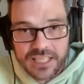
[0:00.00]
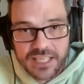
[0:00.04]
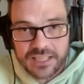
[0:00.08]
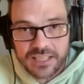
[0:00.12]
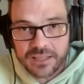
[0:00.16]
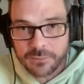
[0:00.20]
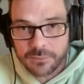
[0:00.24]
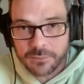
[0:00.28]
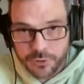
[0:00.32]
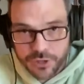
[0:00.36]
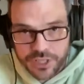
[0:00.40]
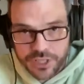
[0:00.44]

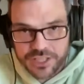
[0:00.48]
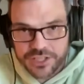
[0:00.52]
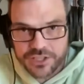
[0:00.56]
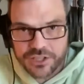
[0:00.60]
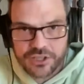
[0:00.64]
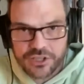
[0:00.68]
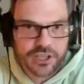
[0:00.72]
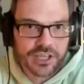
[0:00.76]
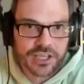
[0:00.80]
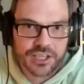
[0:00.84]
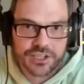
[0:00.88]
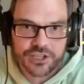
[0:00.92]
We also
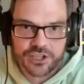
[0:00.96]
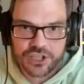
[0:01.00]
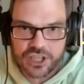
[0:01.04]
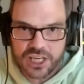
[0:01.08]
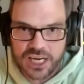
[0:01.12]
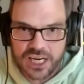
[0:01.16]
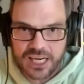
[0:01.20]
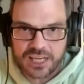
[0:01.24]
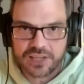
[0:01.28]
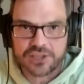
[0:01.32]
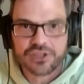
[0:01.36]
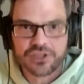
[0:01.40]
haven't seen the
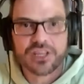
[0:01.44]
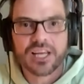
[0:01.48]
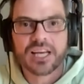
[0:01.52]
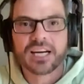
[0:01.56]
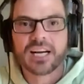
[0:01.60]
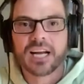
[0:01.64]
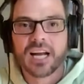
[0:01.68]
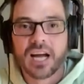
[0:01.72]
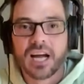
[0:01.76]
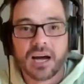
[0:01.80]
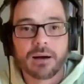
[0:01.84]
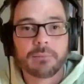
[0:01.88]
prisoner
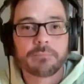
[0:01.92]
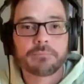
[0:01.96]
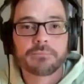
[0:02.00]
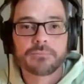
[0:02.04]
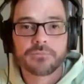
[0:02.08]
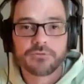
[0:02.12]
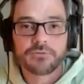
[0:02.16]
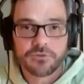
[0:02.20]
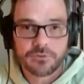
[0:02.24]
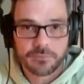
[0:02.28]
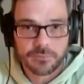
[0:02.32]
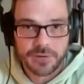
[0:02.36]
exchange that
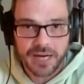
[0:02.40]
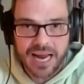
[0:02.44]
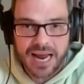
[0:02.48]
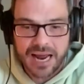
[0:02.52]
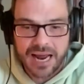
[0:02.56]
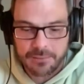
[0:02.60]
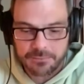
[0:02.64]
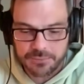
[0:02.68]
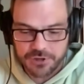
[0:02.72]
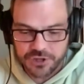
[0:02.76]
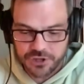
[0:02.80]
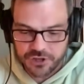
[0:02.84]
comes from
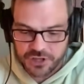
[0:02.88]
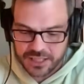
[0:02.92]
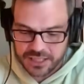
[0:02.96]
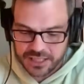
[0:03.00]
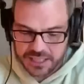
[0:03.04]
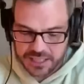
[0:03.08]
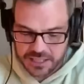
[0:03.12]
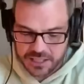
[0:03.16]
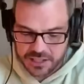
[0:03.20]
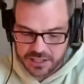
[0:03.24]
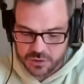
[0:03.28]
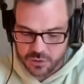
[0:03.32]
capturing
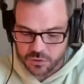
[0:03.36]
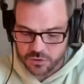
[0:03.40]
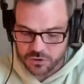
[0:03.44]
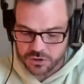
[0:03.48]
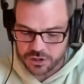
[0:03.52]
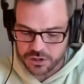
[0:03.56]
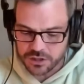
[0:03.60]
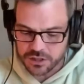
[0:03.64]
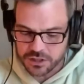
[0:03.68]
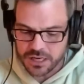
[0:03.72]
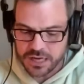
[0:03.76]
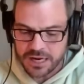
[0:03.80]
these
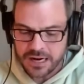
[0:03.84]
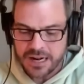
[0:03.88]
soldiers.